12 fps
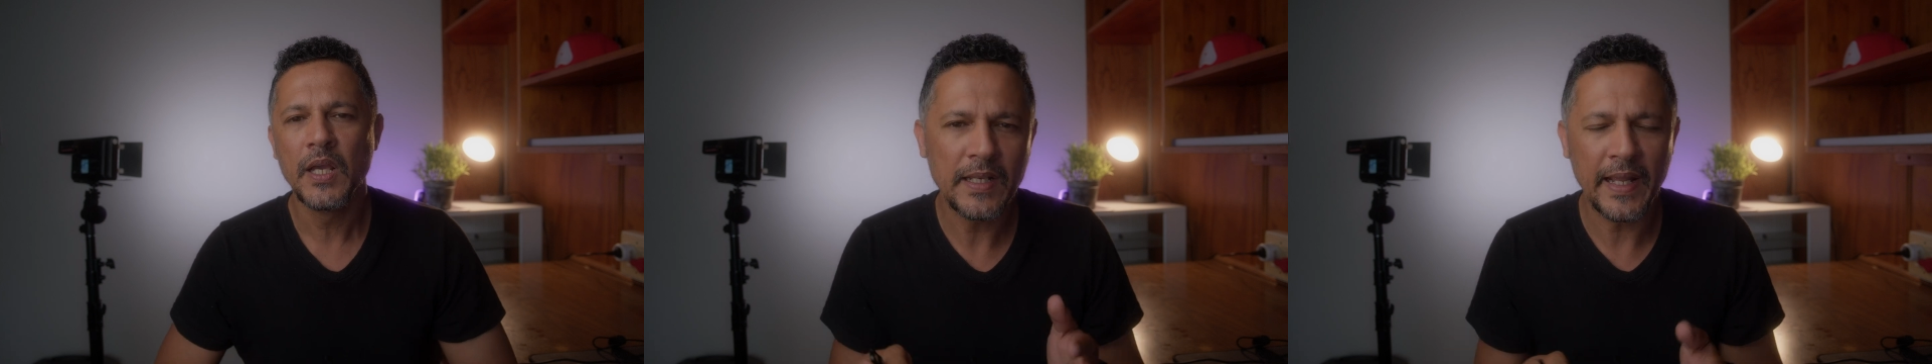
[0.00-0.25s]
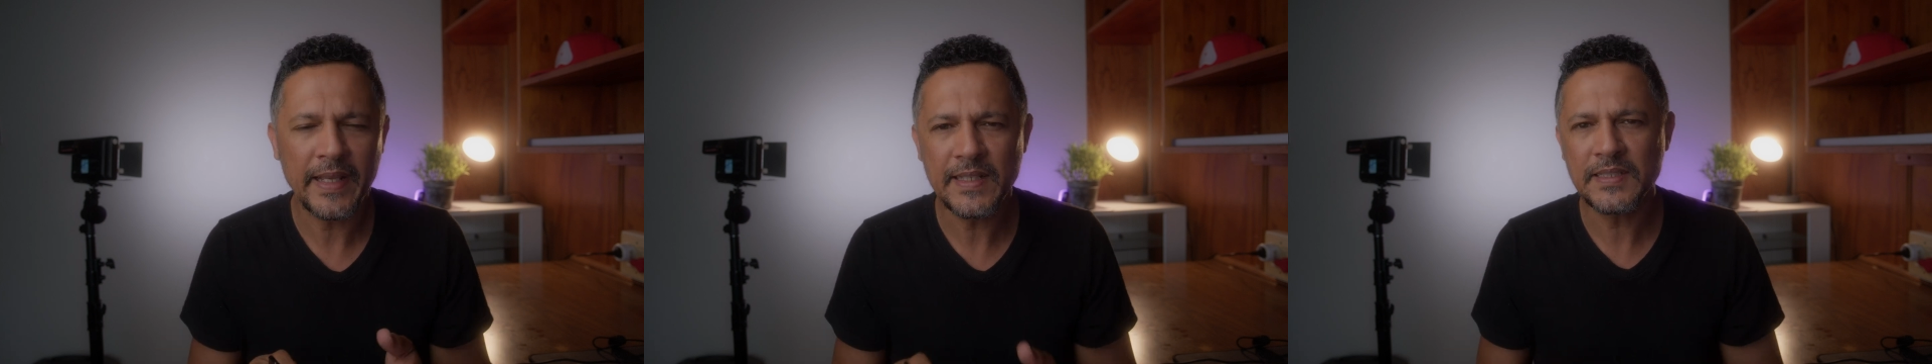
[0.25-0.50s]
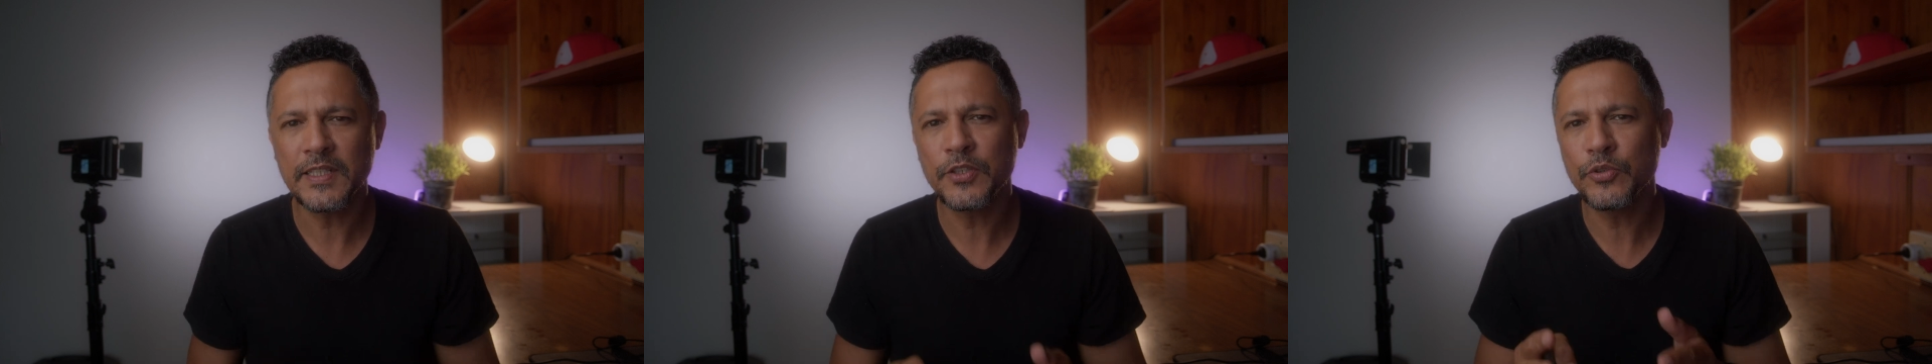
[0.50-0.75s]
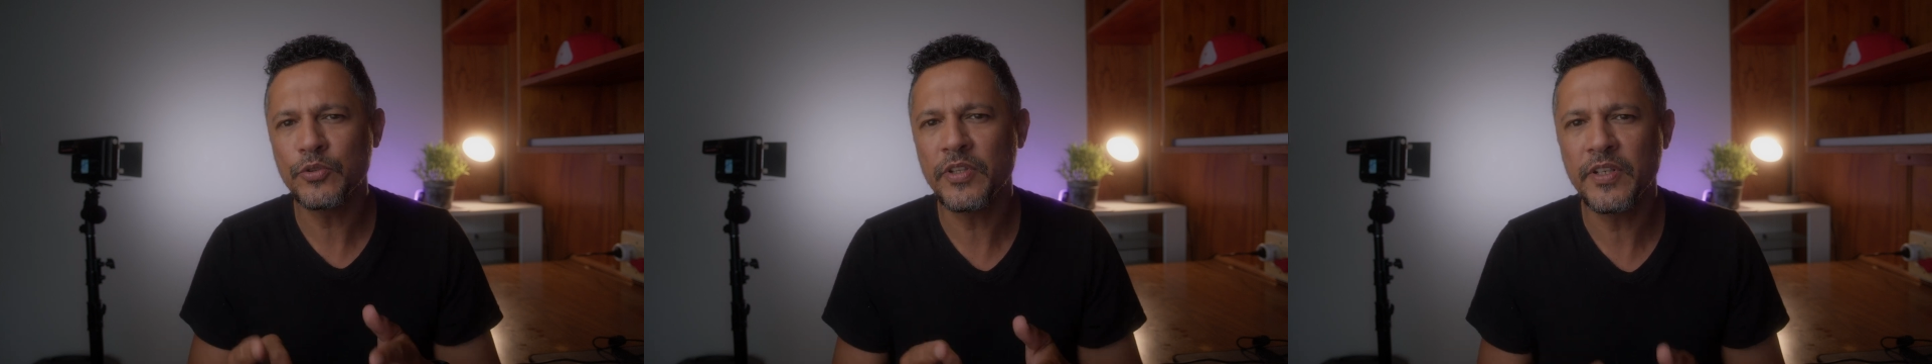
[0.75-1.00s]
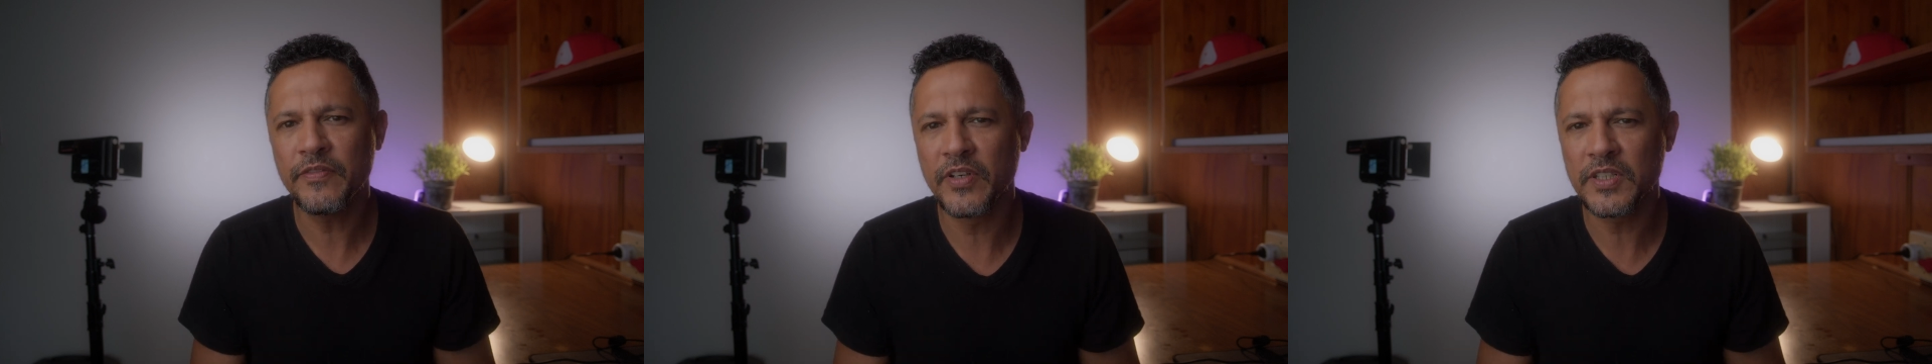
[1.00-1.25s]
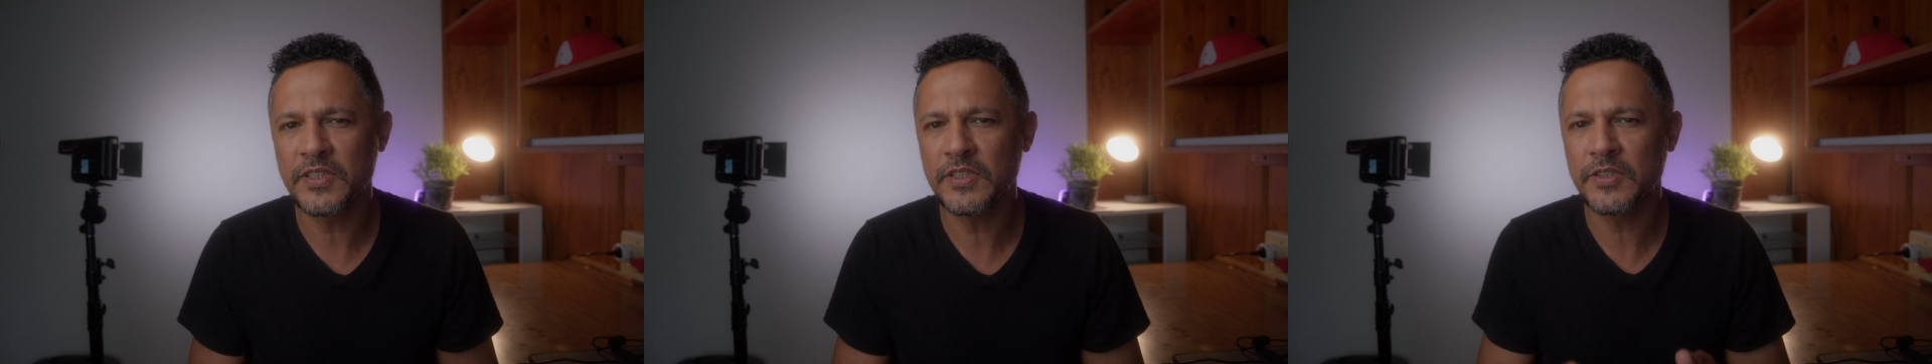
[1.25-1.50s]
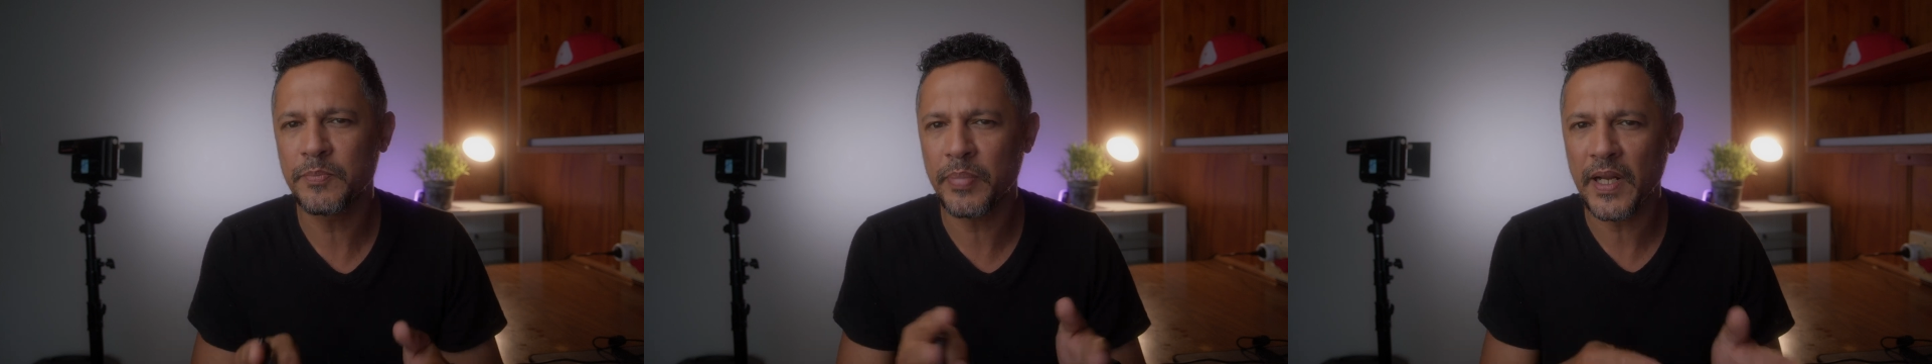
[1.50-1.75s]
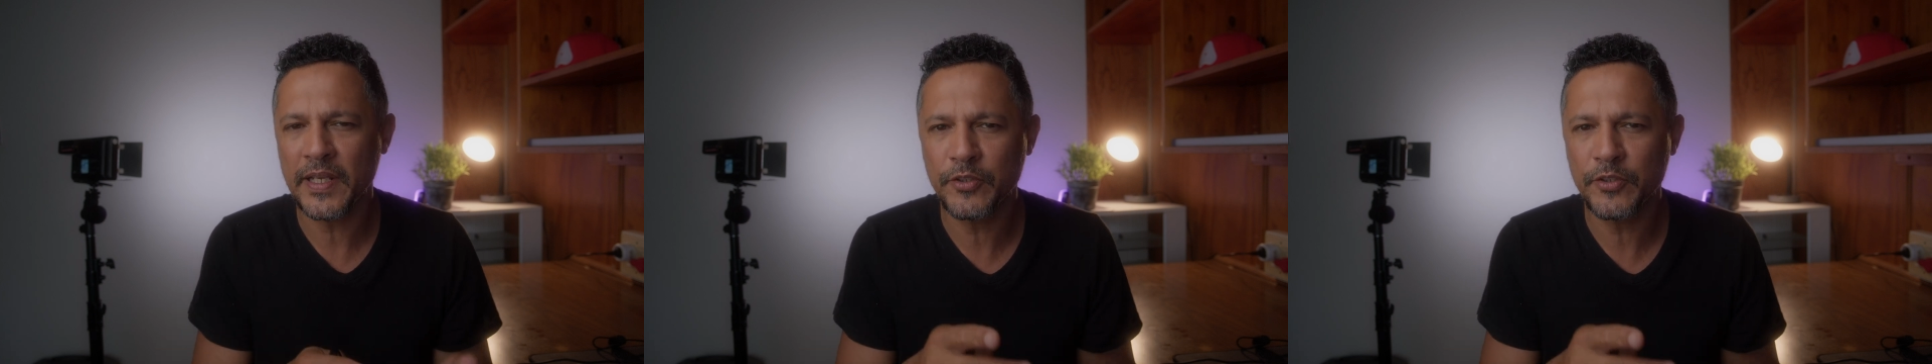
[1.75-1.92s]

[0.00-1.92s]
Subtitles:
Like I said, 2 to 3 versions prior